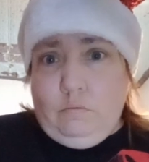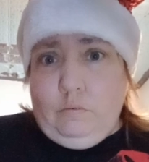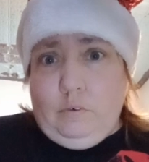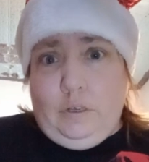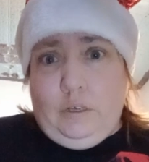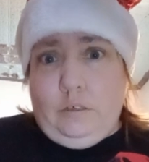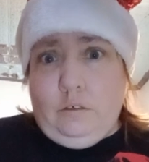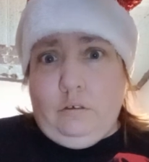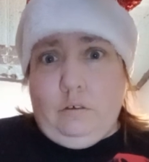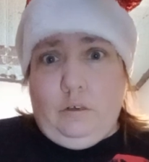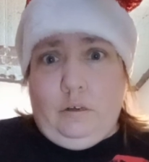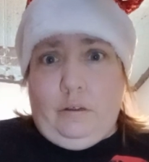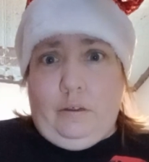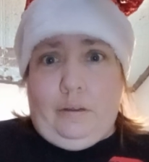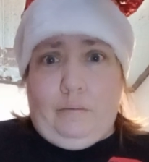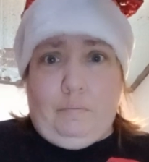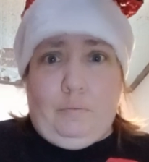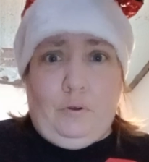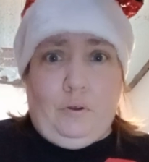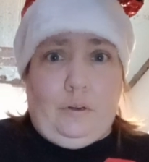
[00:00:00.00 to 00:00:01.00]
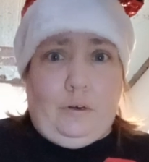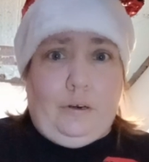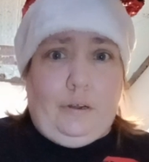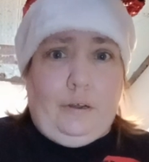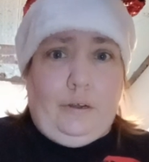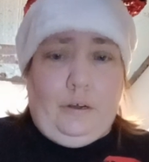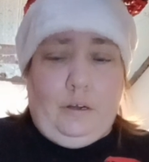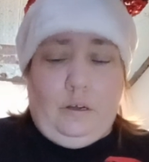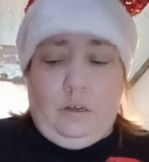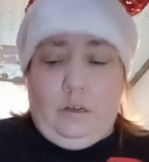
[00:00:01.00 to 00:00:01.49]
well, I
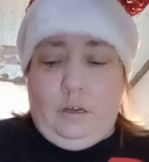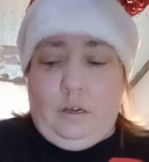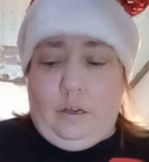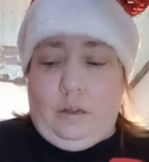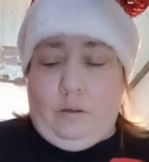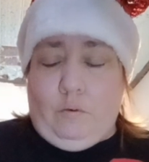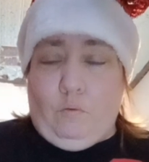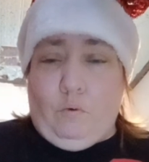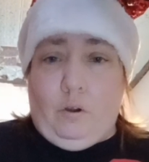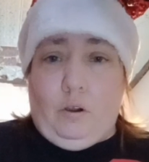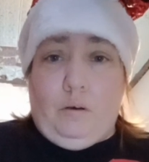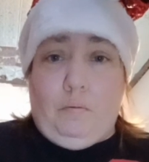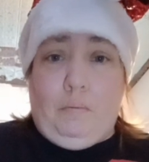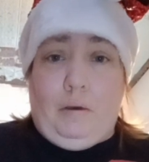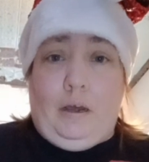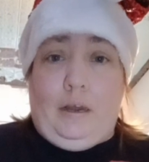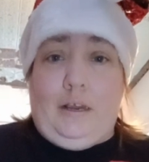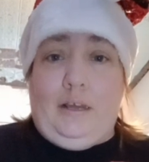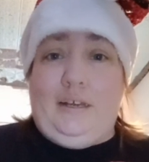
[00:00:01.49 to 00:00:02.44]
ain't worried about